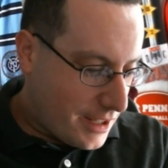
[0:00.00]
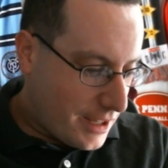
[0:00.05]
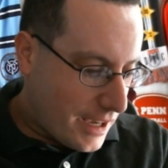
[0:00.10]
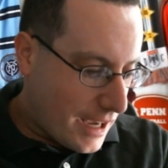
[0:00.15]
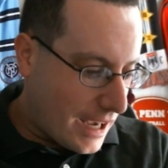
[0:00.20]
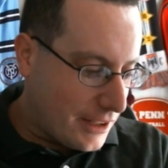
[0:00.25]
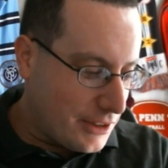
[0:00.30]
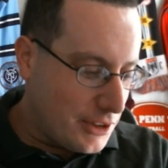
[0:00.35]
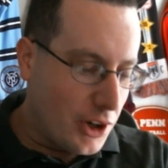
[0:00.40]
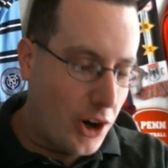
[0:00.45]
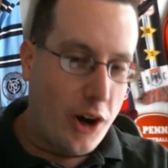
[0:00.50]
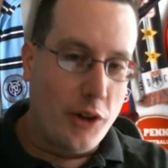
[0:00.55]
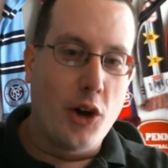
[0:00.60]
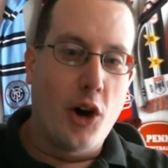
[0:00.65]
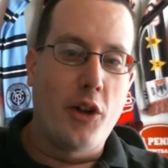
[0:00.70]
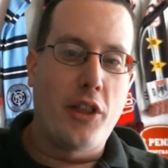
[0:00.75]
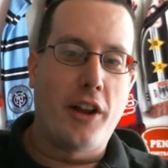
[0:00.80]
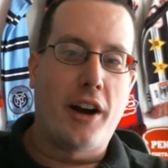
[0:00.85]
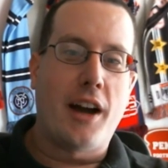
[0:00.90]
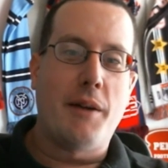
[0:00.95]
And you all
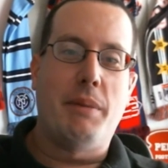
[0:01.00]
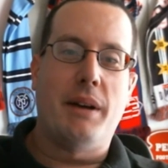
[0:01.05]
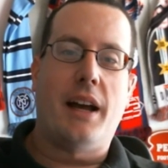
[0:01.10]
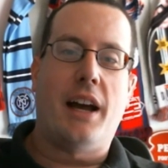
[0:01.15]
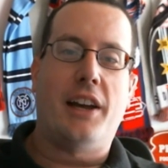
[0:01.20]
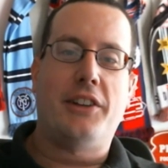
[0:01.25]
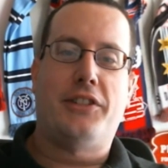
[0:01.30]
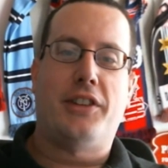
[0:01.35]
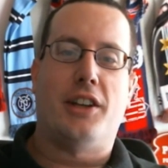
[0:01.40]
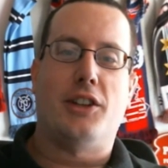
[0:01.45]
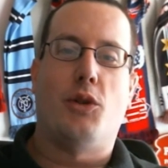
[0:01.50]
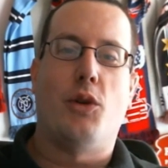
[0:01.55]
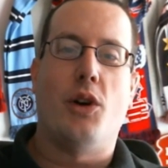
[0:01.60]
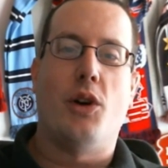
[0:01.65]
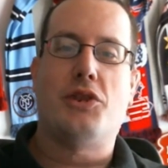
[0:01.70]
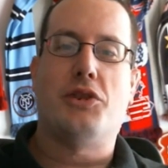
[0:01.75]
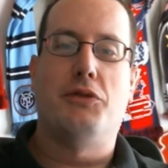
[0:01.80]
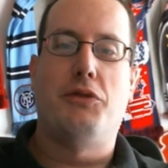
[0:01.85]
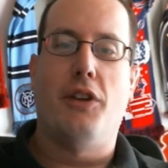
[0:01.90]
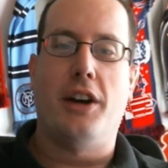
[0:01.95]
know that I've been asked that
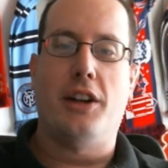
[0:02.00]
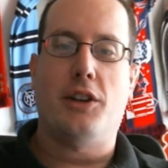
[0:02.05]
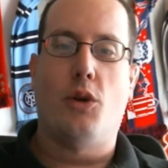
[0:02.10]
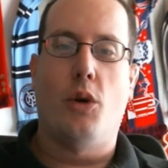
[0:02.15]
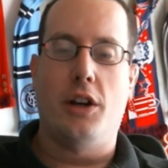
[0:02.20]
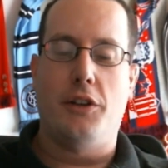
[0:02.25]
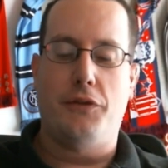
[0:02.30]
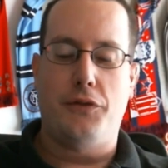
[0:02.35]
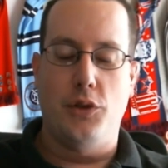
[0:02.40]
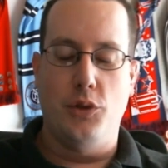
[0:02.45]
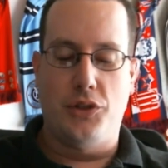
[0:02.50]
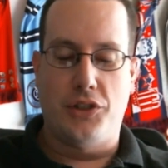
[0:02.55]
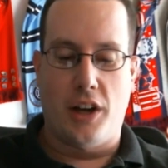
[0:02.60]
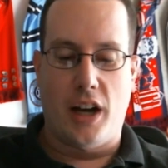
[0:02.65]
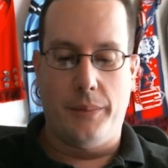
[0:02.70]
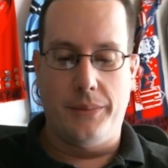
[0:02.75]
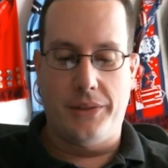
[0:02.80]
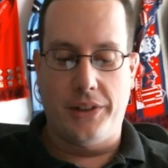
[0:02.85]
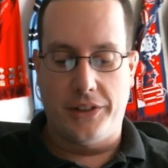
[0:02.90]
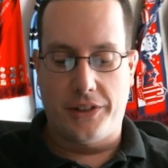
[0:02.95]
question quite a few
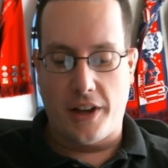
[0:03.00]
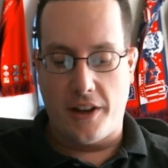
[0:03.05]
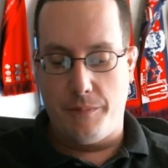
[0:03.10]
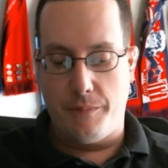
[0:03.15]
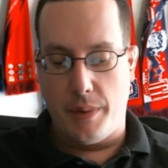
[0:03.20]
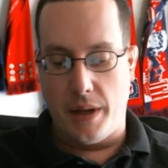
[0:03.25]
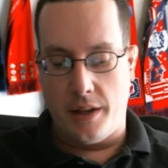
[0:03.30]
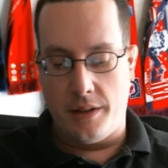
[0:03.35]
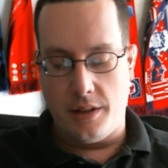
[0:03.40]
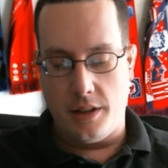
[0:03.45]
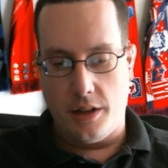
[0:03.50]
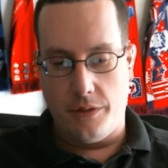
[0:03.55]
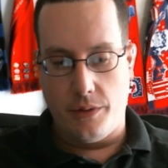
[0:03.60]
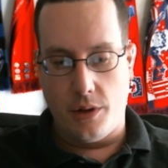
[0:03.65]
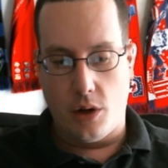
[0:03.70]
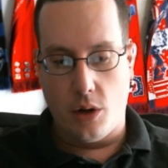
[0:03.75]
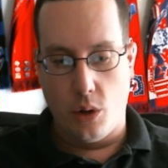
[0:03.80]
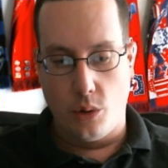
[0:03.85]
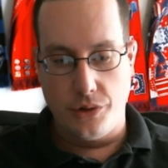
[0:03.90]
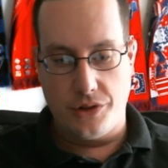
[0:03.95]
times as I've been in
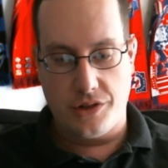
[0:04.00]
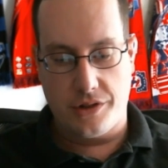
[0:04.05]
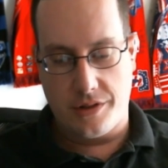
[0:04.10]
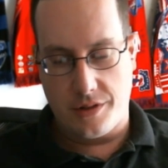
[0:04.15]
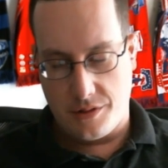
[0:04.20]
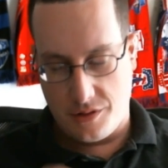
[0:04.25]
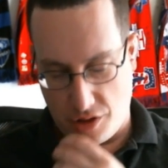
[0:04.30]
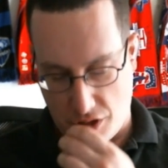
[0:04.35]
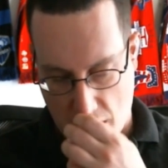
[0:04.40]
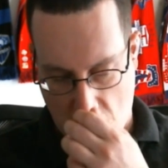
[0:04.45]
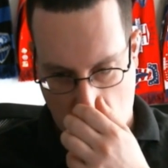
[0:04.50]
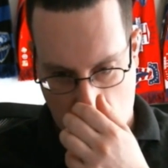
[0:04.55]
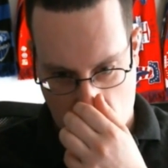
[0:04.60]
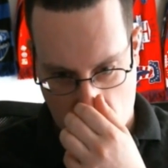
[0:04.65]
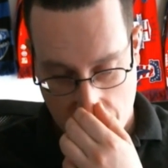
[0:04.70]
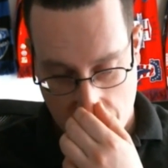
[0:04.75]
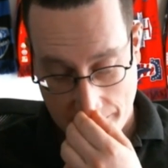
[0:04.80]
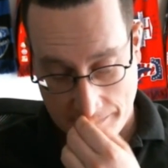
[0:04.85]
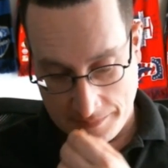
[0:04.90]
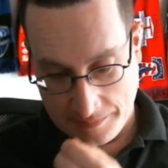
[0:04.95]
the host's
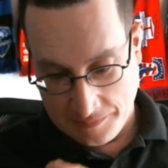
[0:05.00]
chair